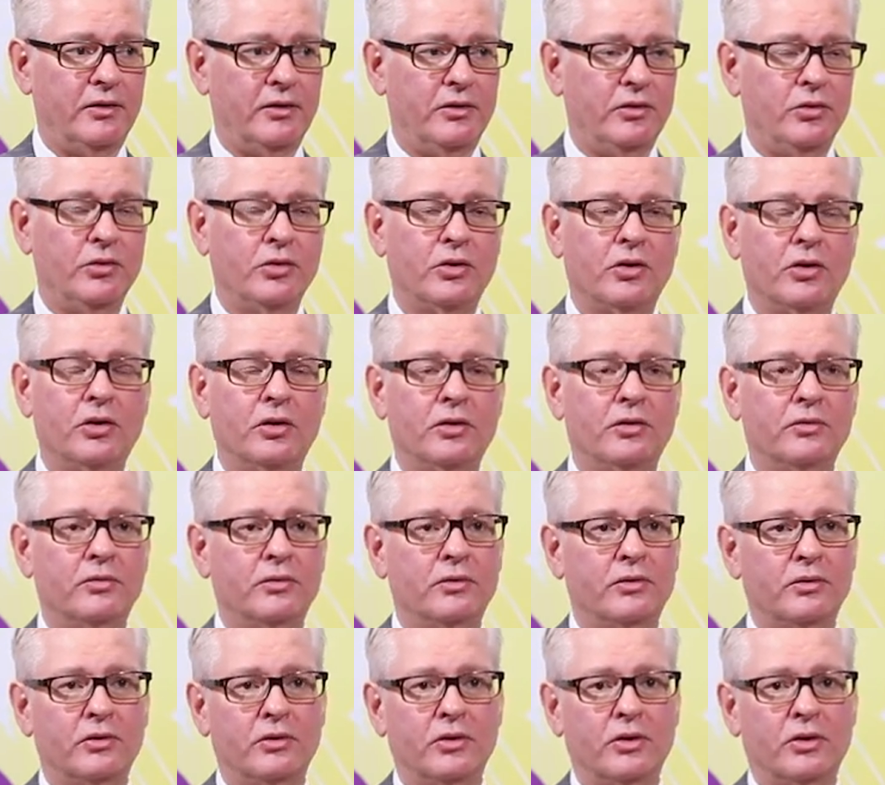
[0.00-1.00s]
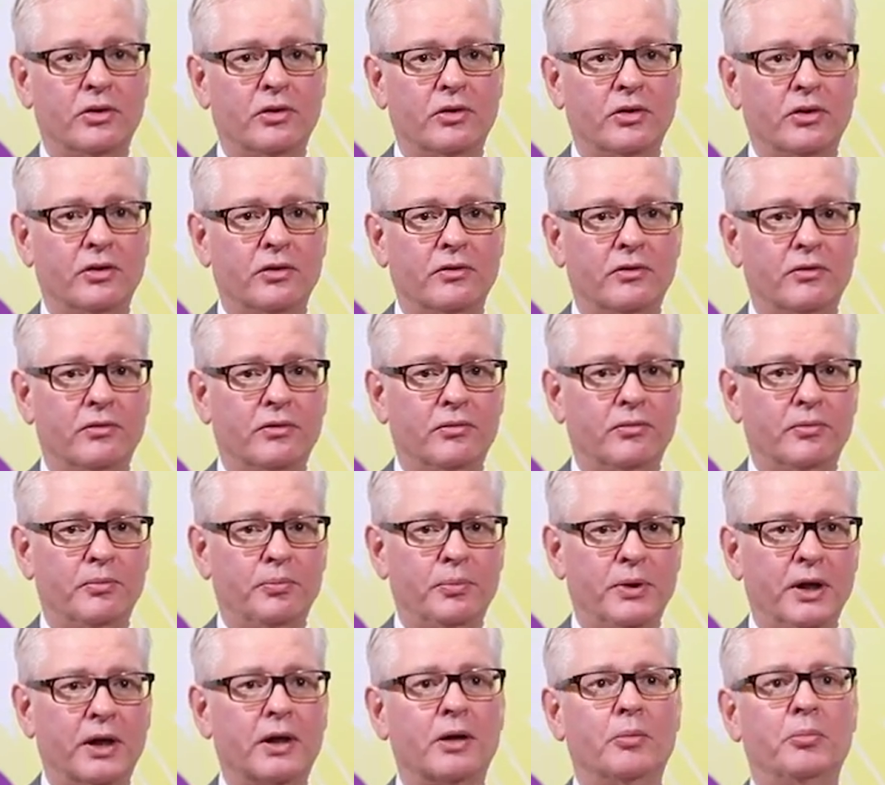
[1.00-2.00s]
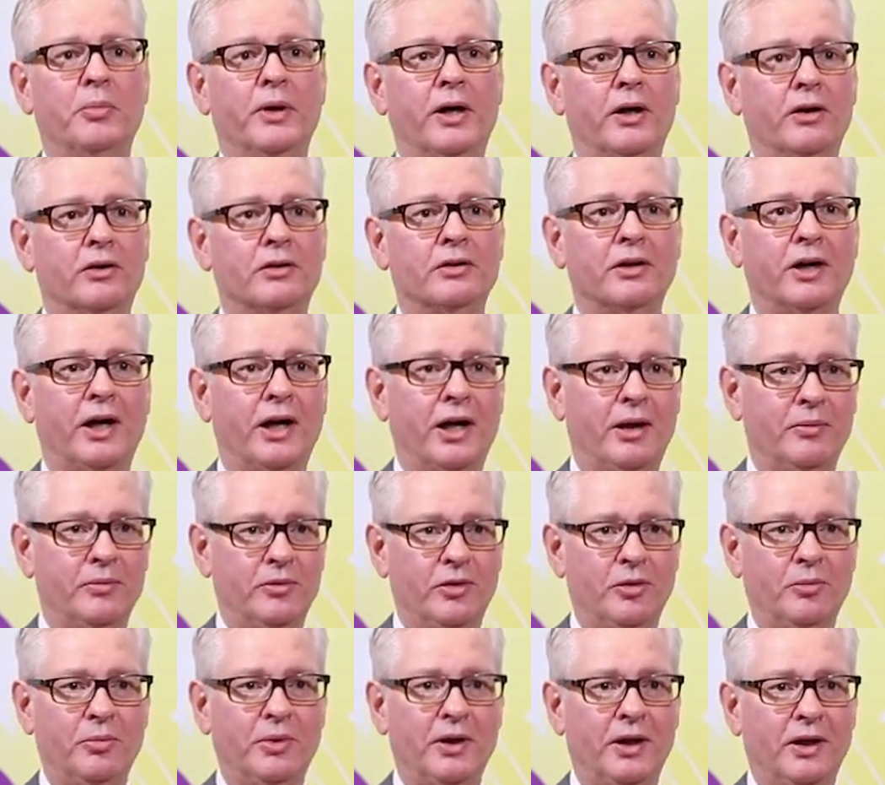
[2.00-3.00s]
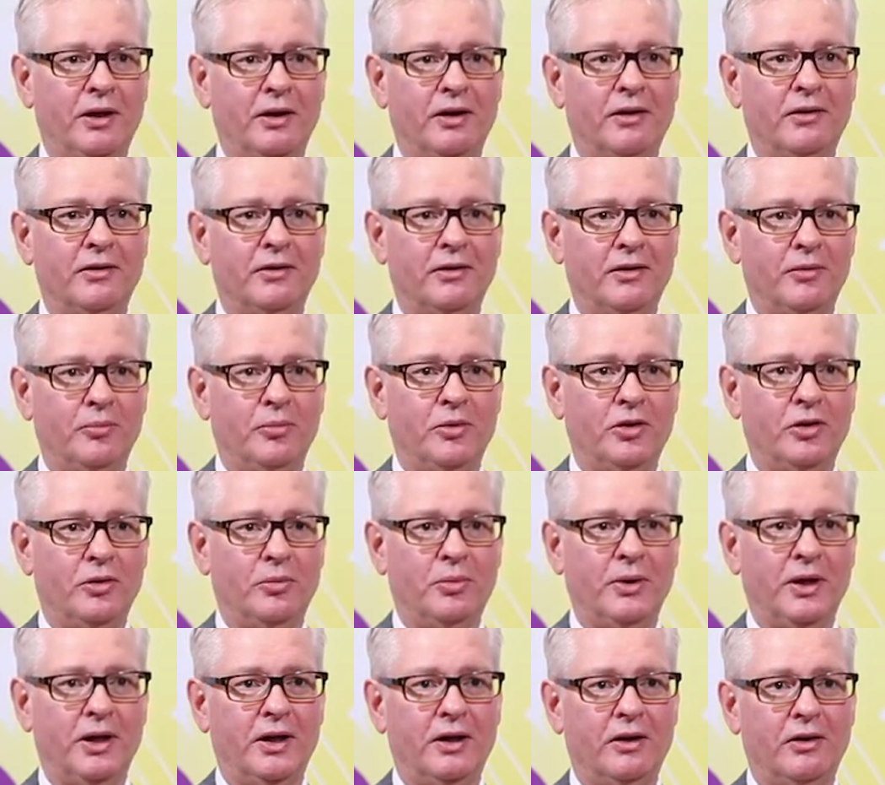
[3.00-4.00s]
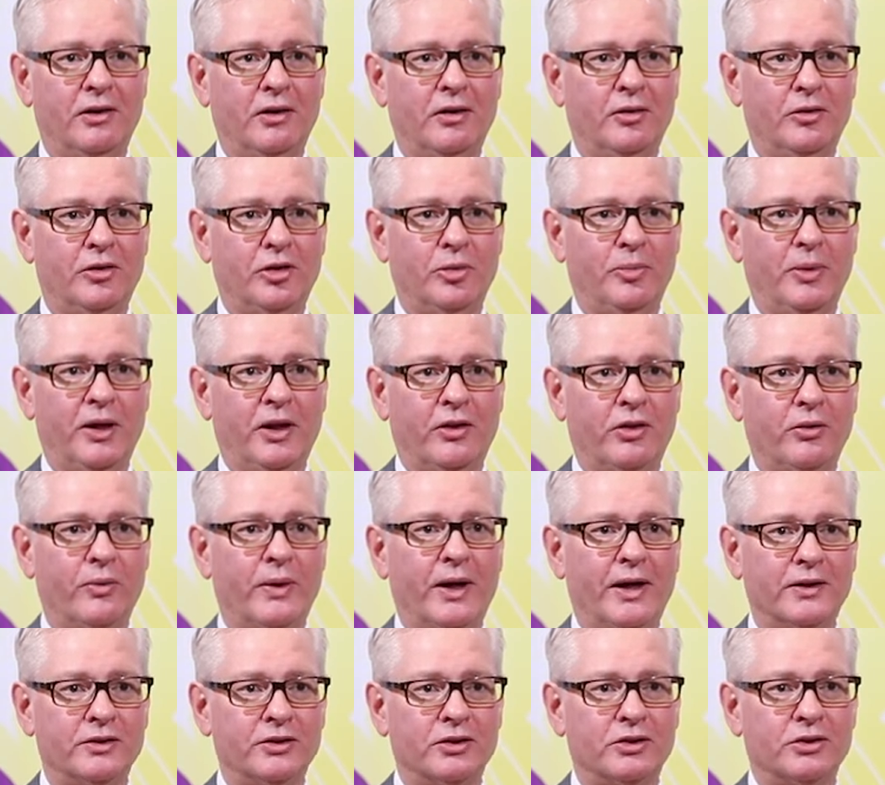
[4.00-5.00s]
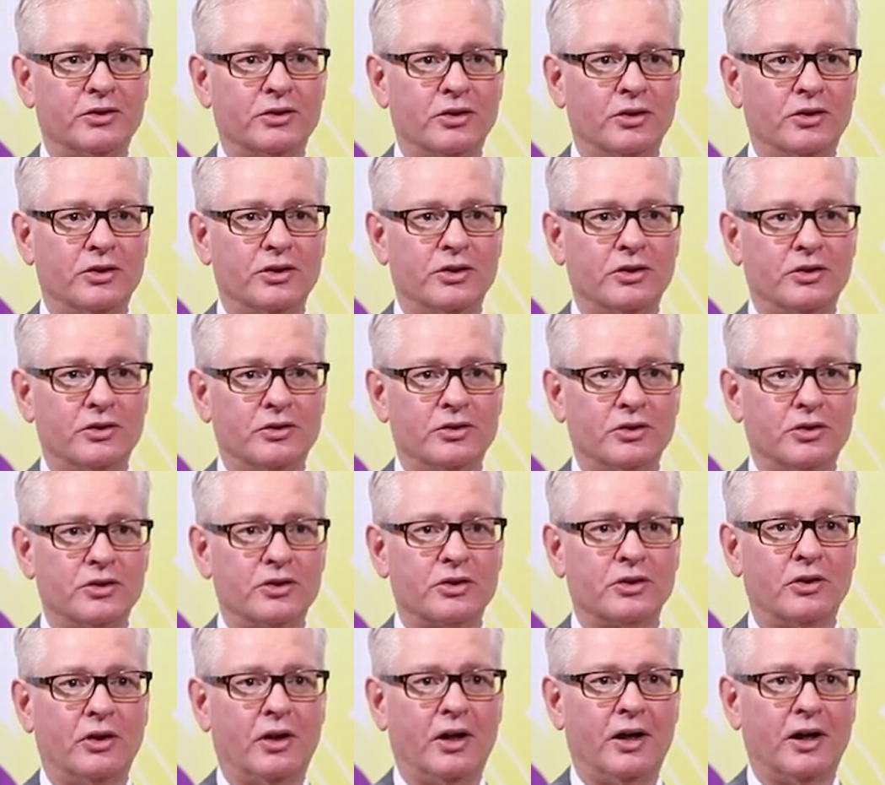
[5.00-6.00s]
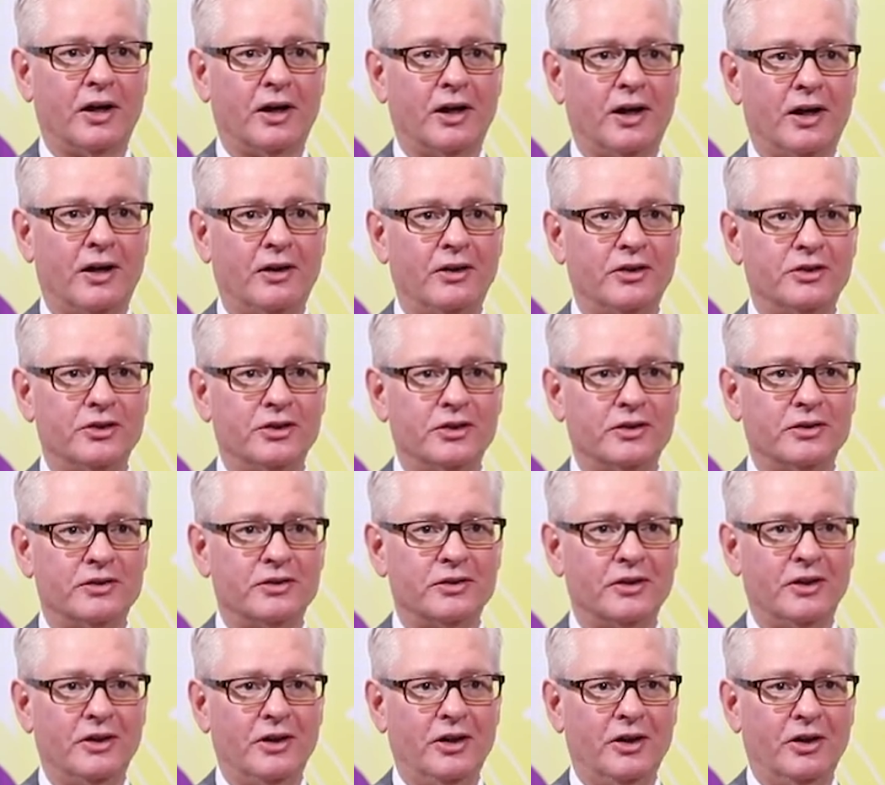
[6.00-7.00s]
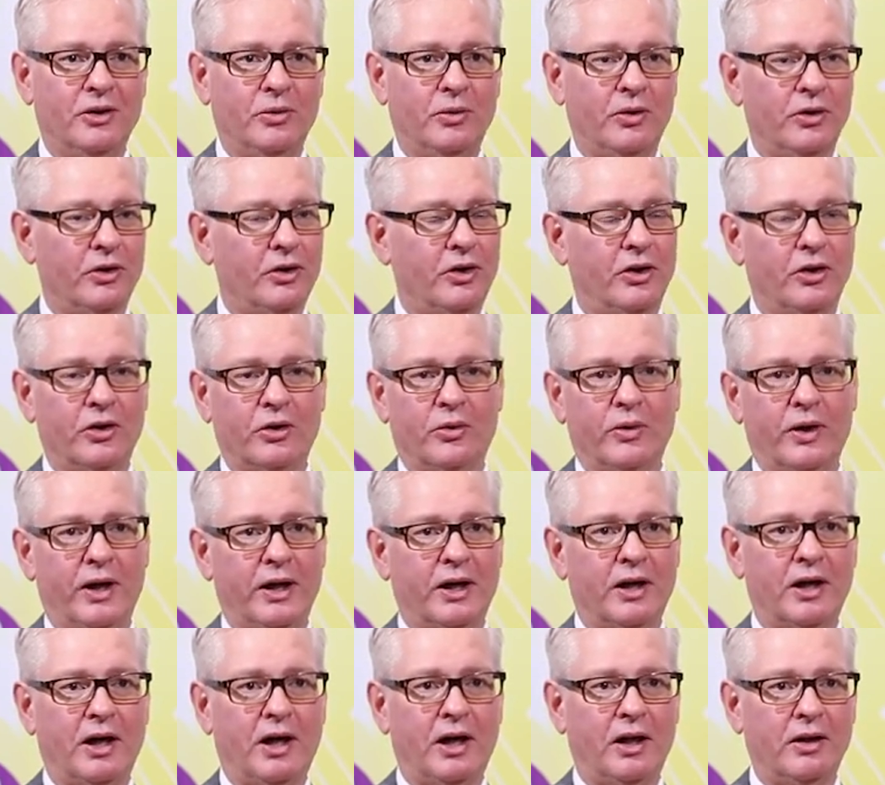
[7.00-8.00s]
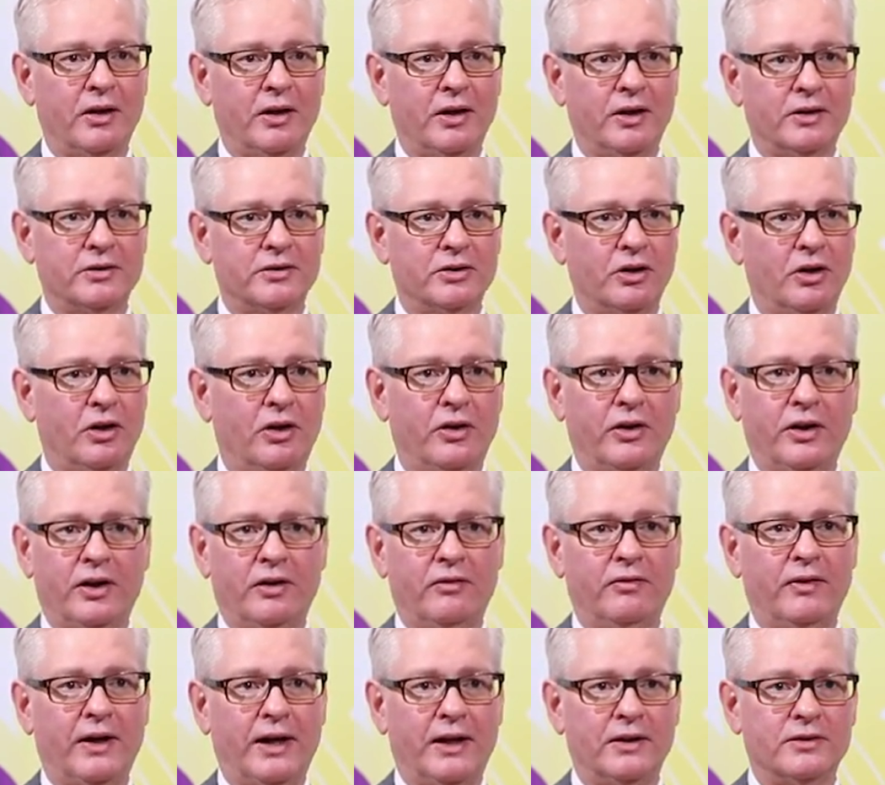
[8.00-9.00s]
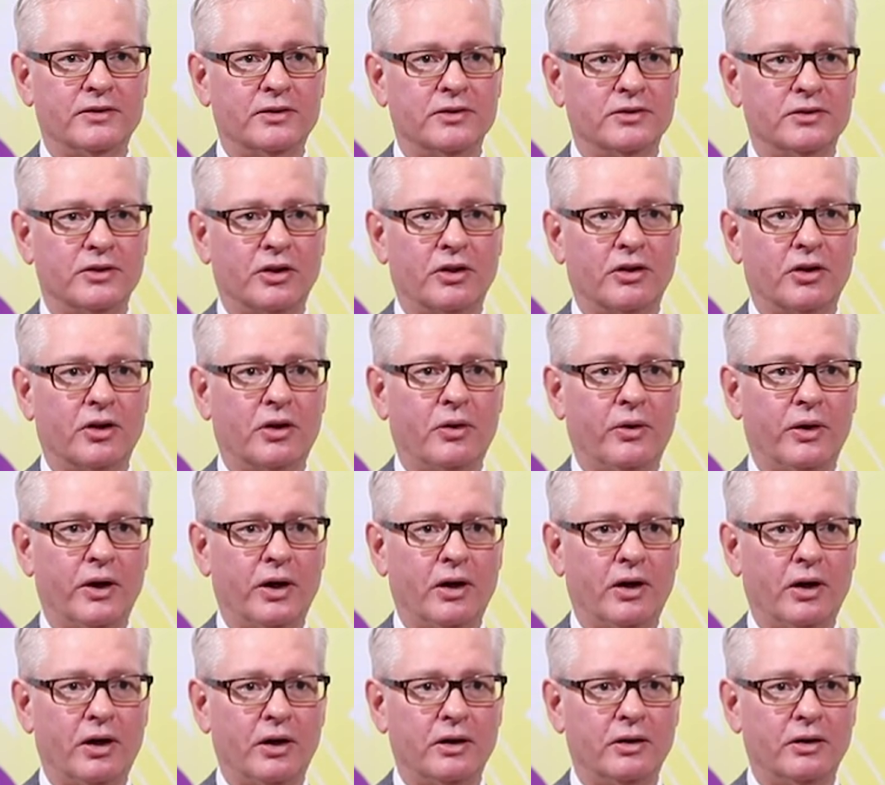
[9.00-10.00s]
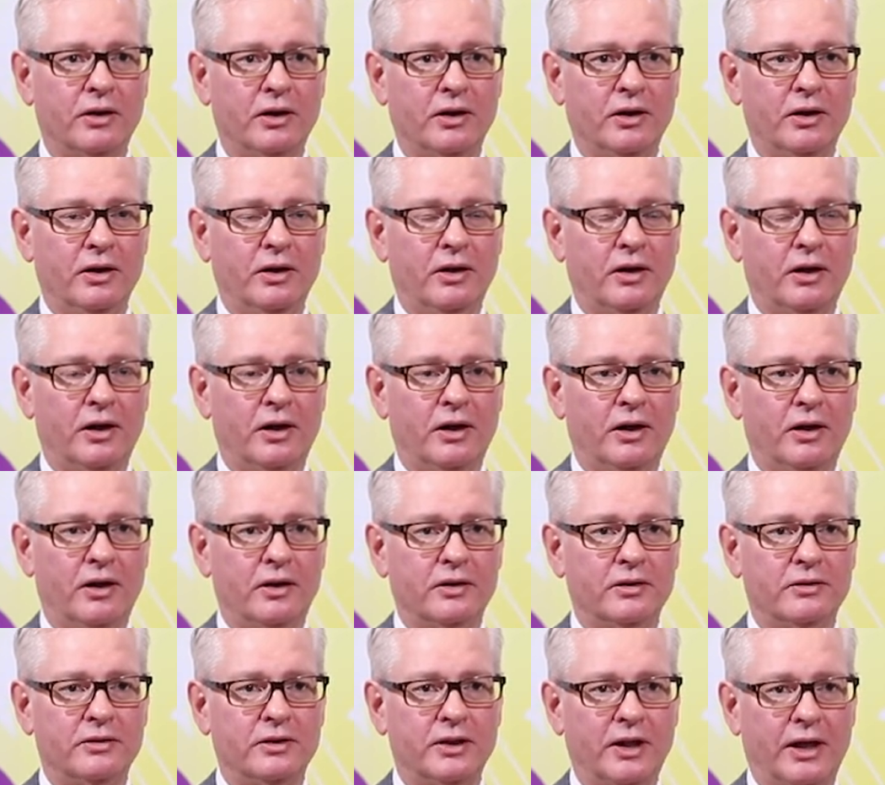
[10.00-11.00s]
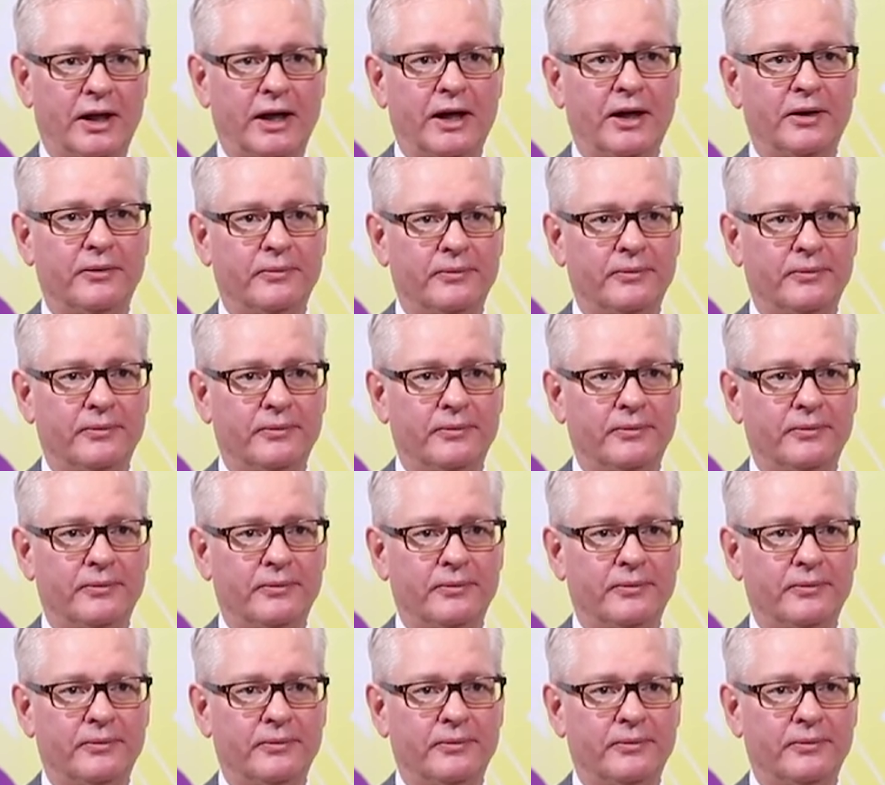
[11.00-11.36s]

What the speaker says: you couldn't pick a better time to be a thoracic surgical oncologist with all the great colleagues and all the advances that are going on today.